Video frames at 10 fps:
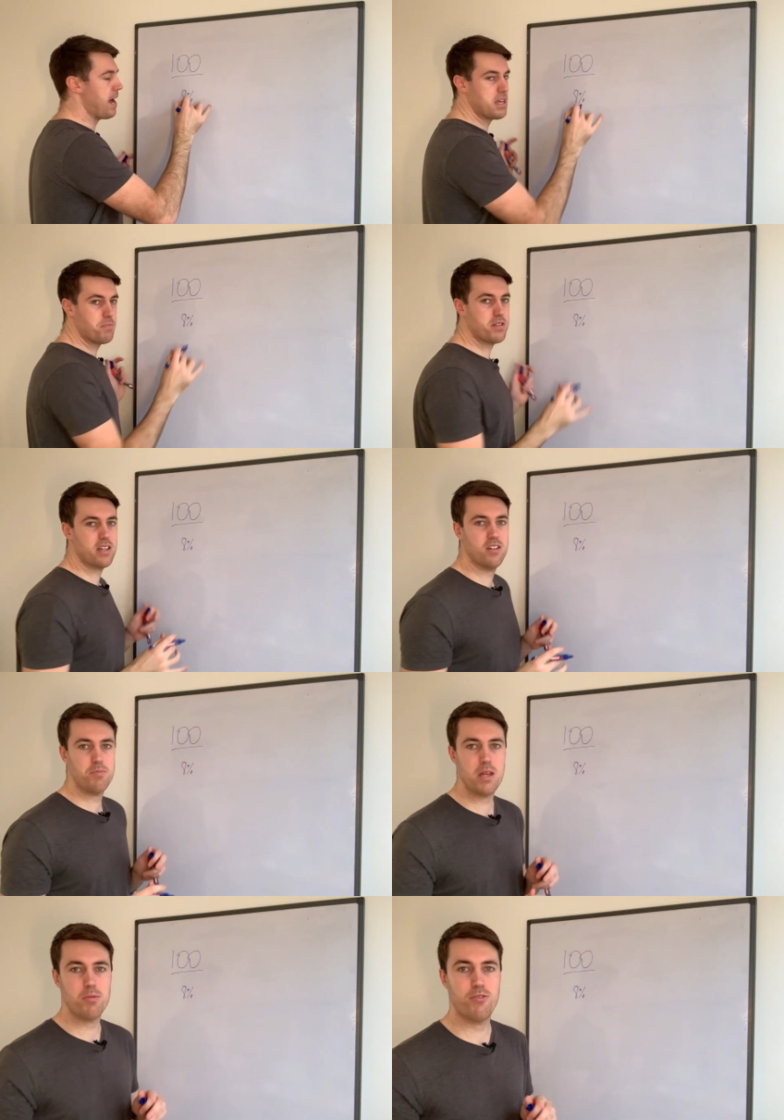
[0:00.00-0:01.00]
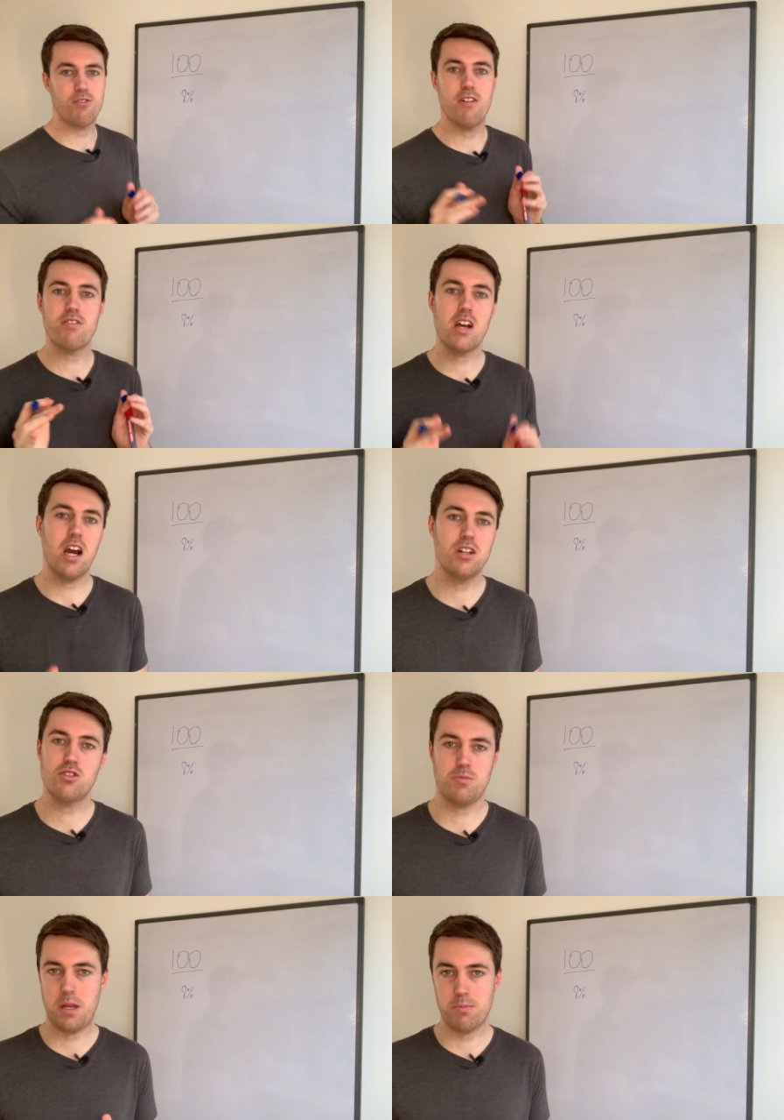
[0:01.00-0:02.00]
8% of people, for every
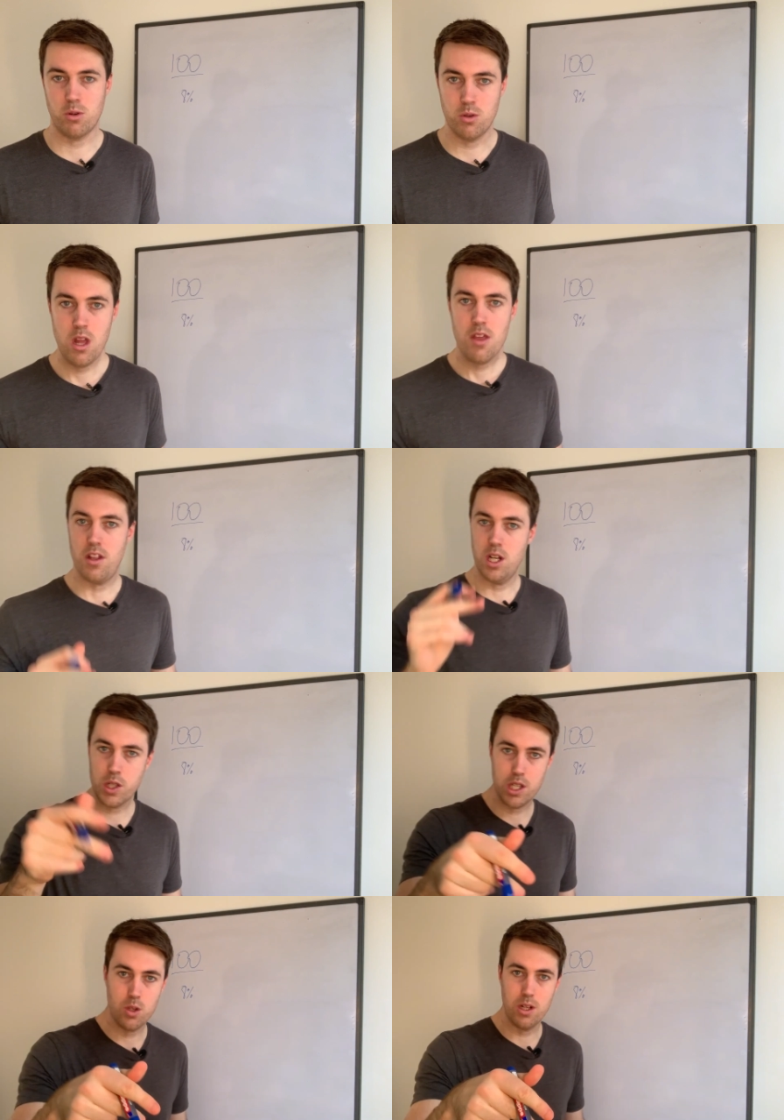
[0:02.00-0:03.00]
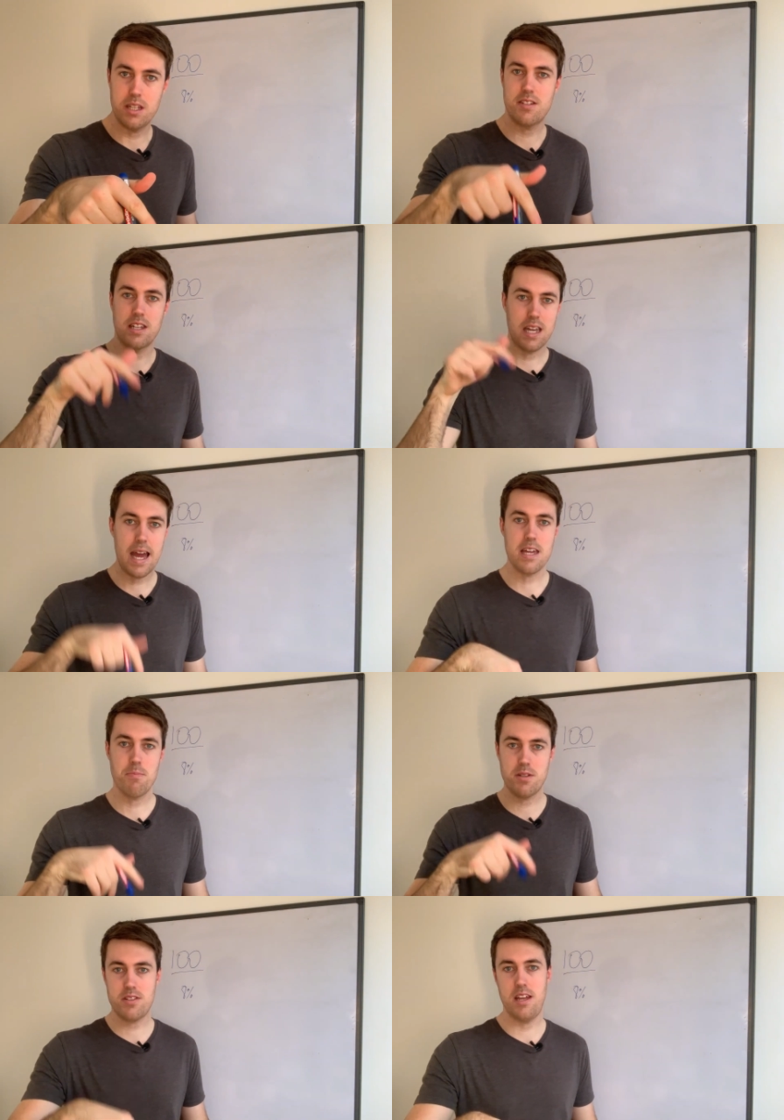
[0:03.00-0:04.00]
100 people that look at your listing,
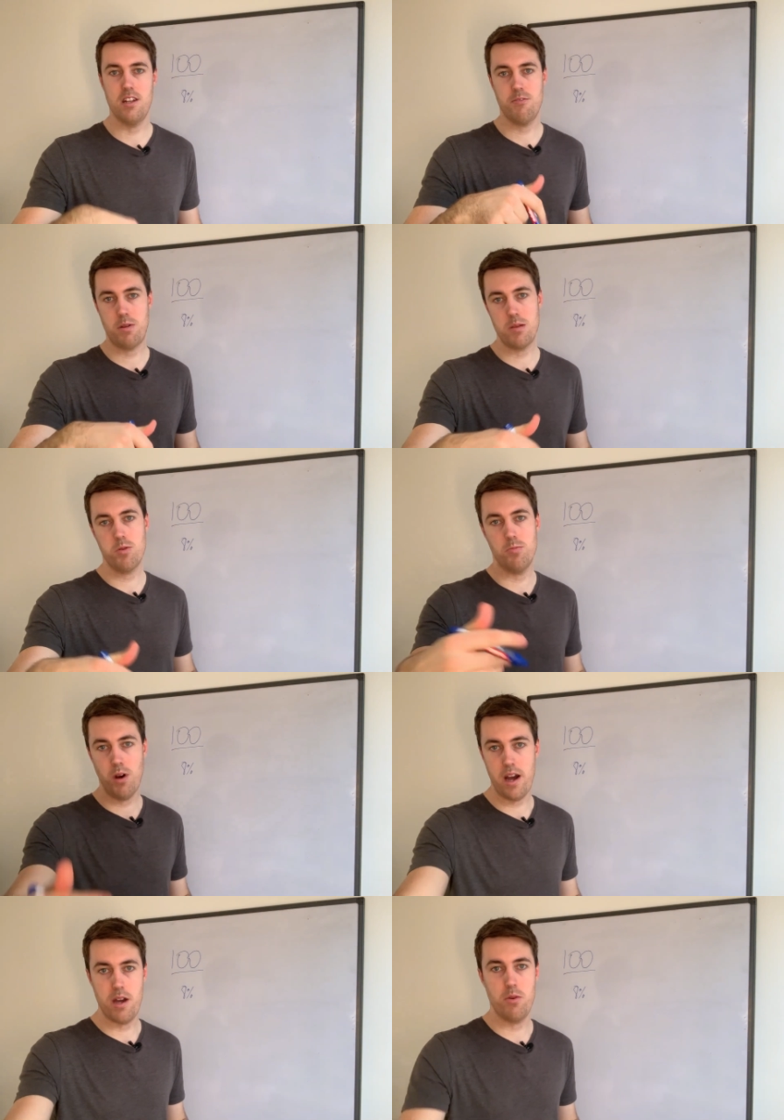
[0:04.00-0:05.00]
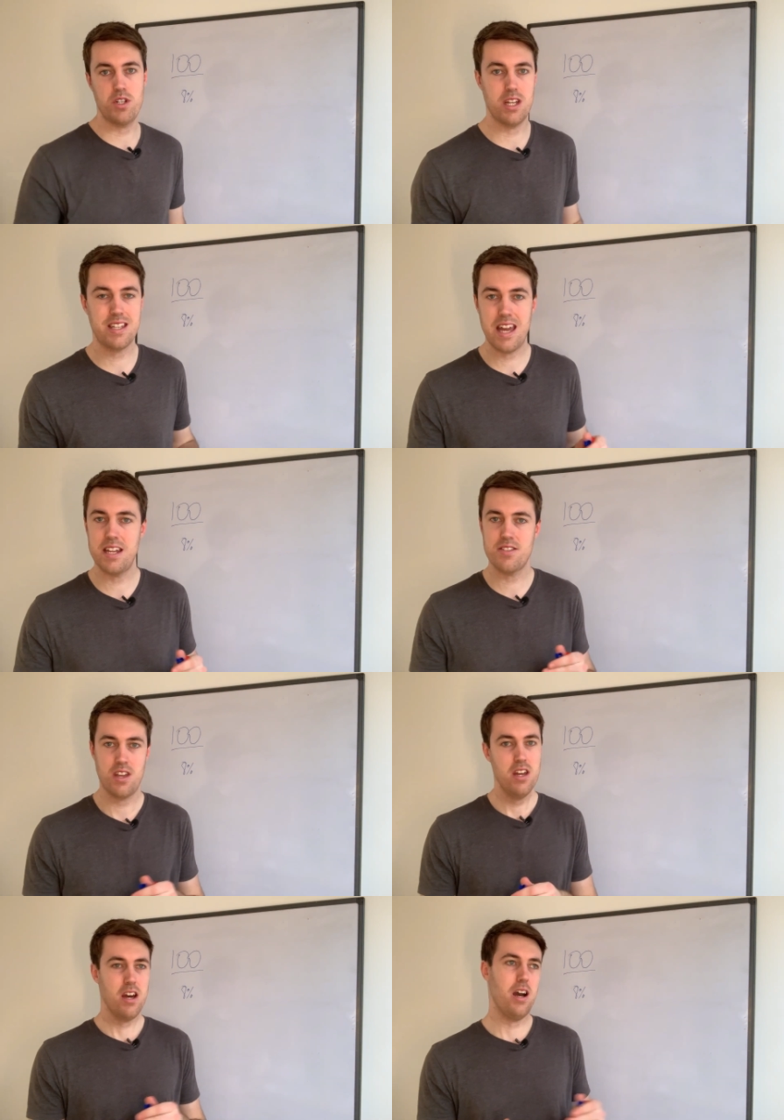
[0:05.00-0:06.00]
8% of people buy it, which again
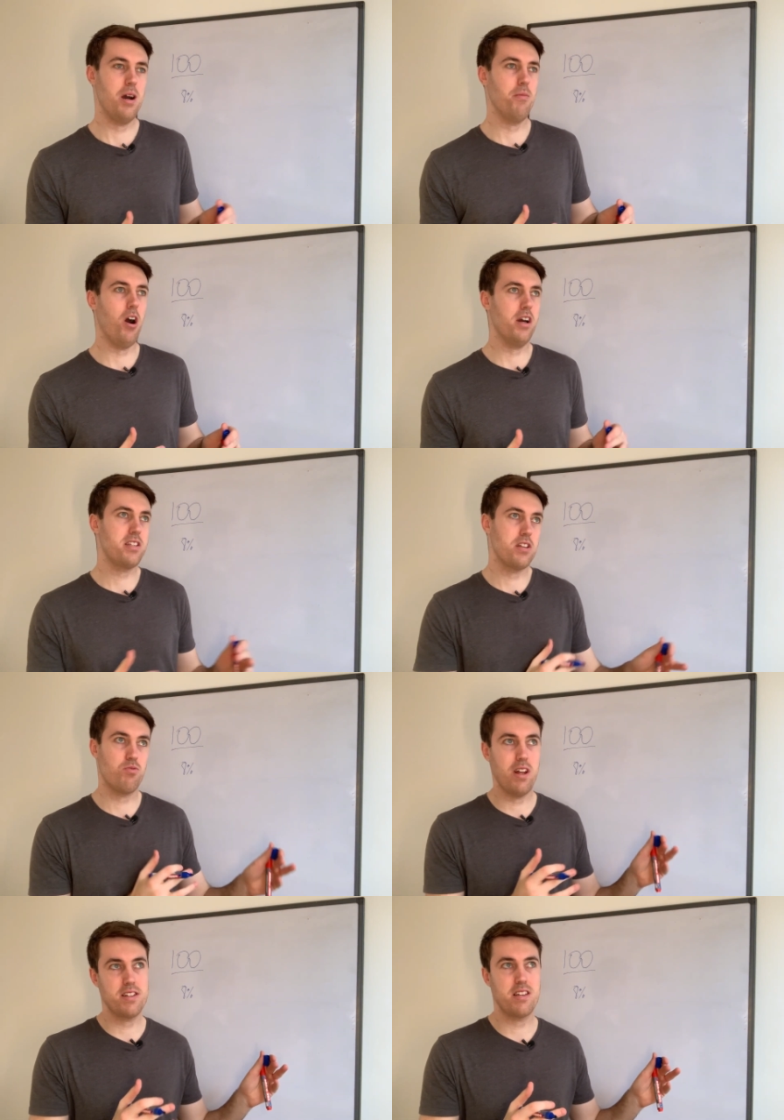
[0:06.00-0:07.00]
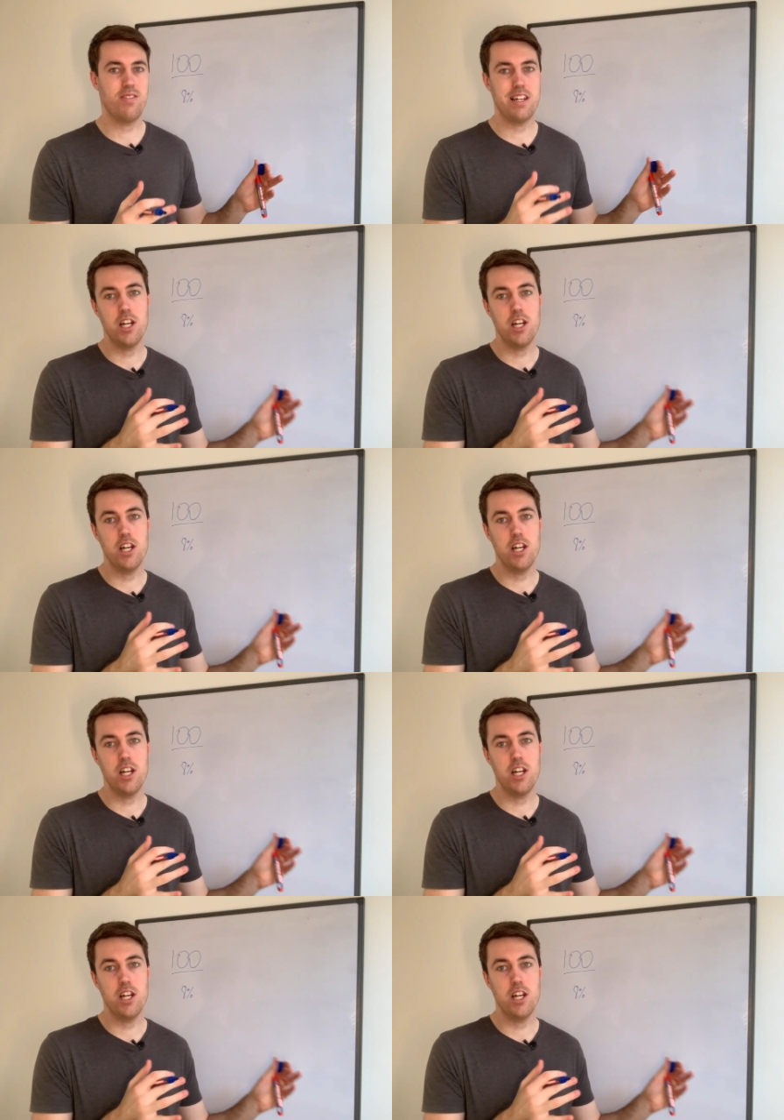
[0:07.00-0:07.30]
is, um, I'd say it's relatively